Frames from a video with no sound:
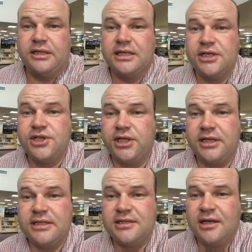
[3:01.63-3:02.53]
in
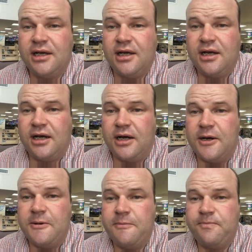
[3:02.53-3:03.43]
Nanjing is,
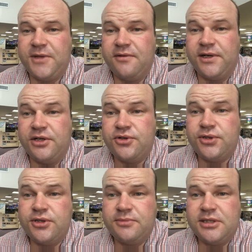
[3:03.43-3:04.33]
if I
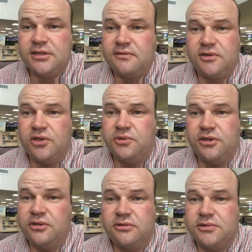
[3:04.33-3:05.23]
introduce myself, no
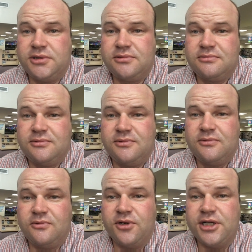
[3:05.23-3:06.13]
one knows
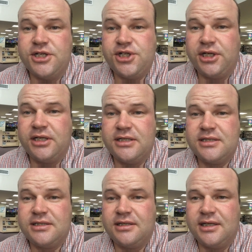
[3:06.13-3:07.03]
where Nanjing
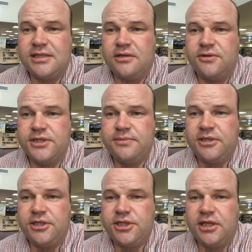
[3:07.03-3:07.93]
is, and that's always
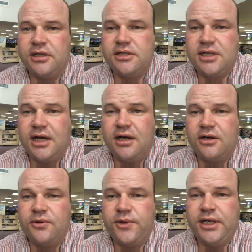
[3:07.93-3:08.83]
been a challenge. How
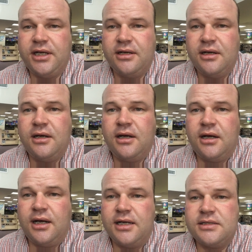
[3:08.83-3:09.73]
do we,
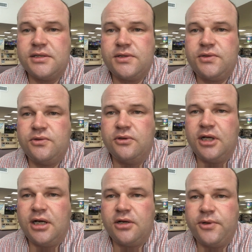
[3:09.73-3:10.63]
as a school,
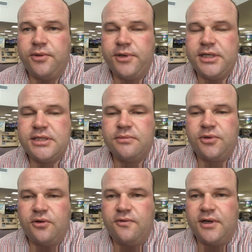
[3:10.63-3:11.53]
how do we raise the
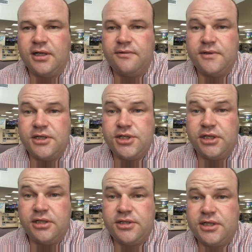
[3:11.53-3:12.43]
profile of
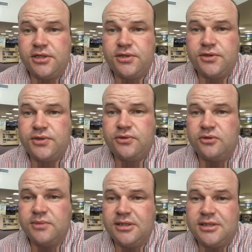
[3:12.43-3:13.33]
Nanjing International
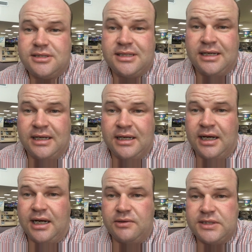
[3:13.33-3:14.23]
School? Because
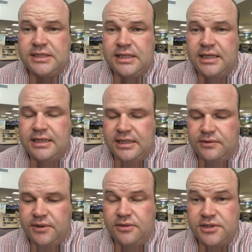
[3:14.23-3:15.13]
I would say that
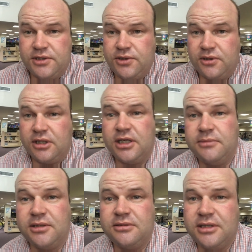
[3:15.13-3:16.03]
when I was in
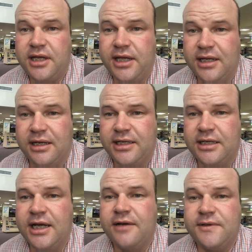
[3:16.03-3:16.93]
Yokohama, I
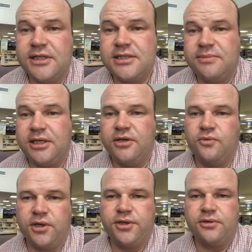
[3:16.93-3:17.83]
didn't have to explain
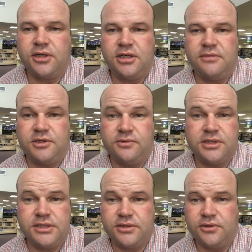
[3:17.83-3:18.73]
where Yokohama
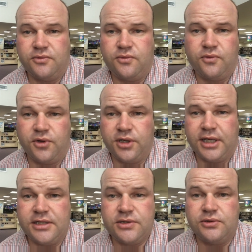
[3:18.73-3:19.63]
was or where
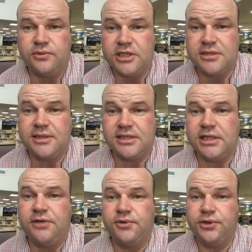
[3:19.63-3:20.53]
that school was because
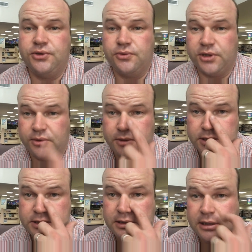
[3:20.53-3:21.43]
everyone knew what it
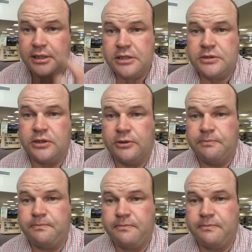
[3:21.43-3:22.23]
was. So